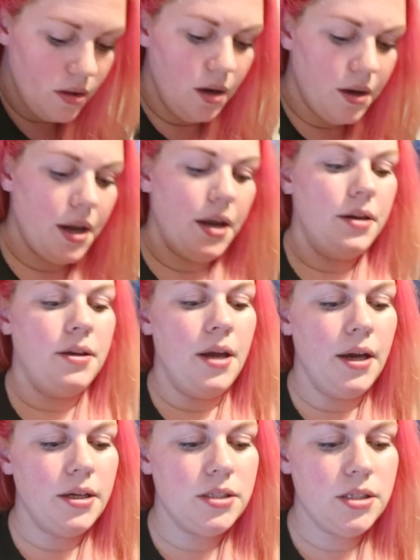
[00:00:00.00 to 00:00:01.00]
Okay,
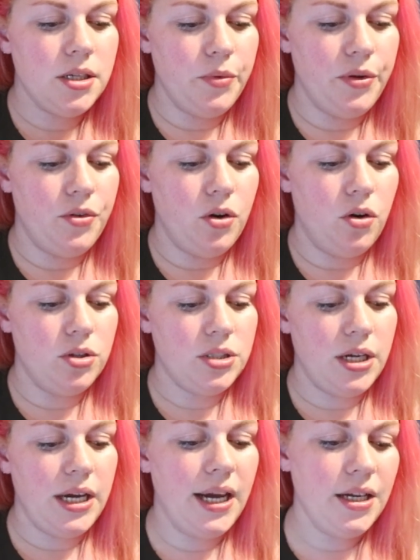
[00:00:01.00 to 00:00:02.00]
next we've got
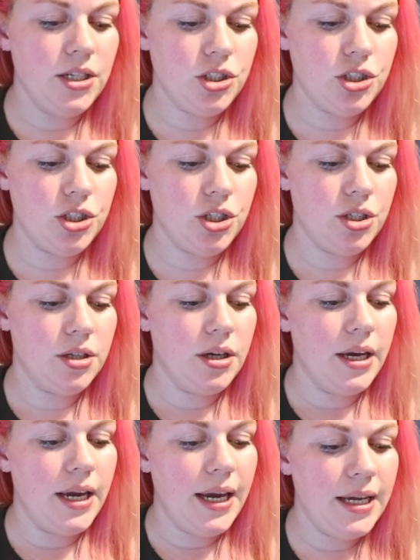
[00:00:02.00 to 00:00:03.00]
Hitch,
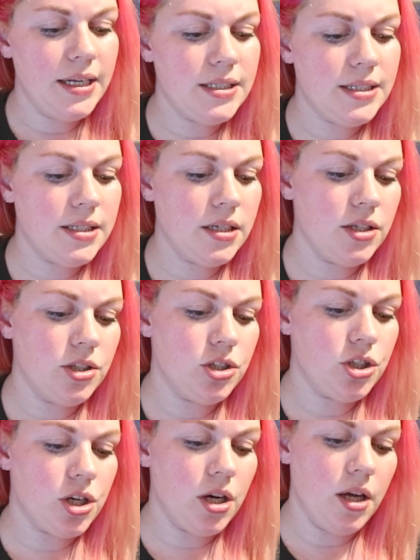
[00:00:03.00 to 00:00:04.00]
Hits
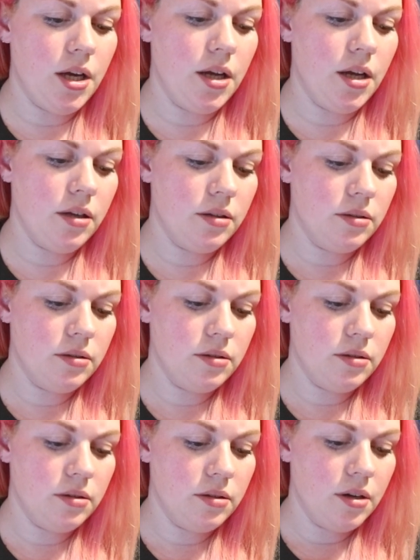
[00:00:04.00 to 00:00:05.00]
Schler
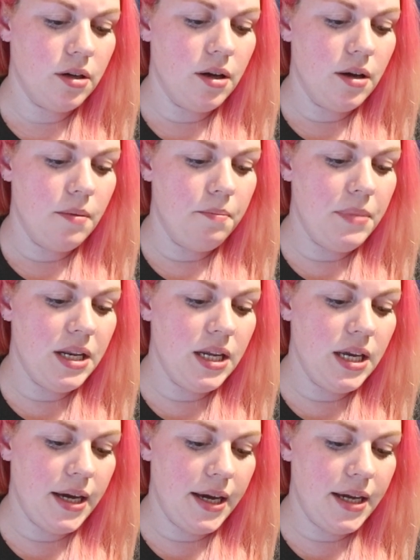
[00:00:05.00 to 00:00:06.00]

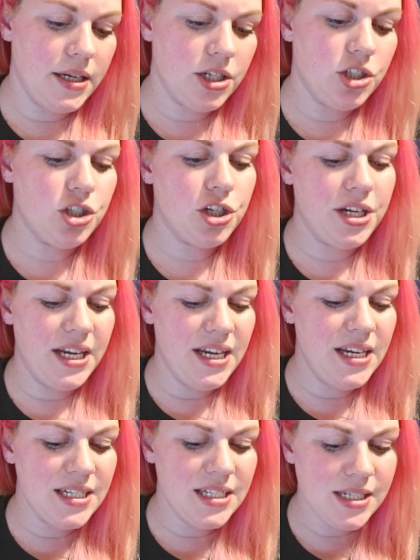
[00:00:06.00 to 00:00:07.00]
Mini
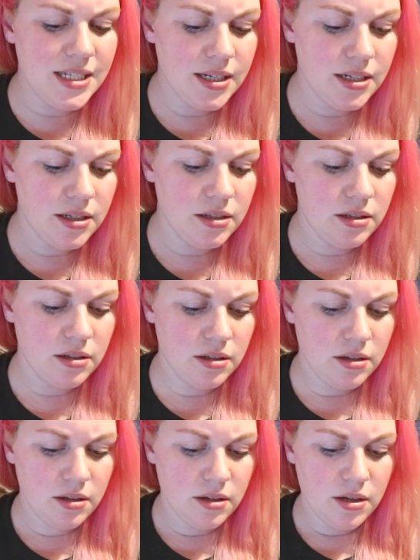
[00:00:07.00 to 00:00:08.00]
Hitschies.
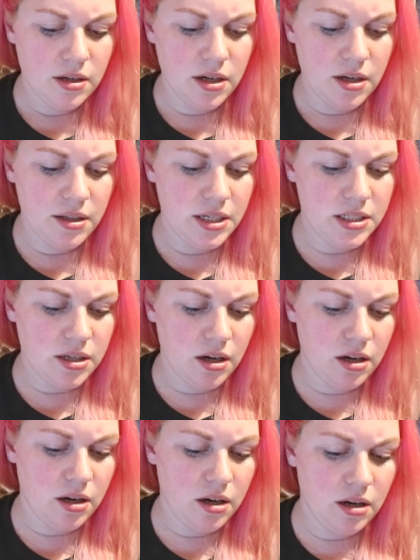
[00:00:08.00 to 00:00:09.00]
And these
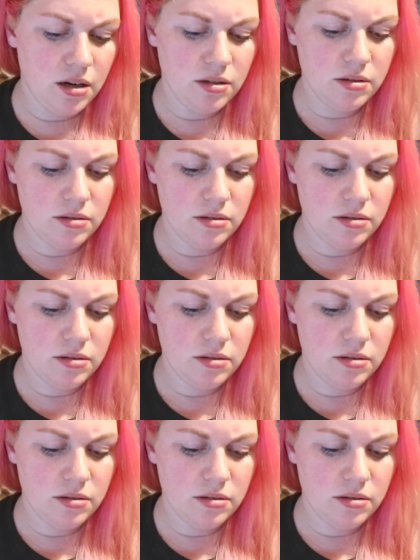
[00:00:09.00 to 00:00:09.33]
are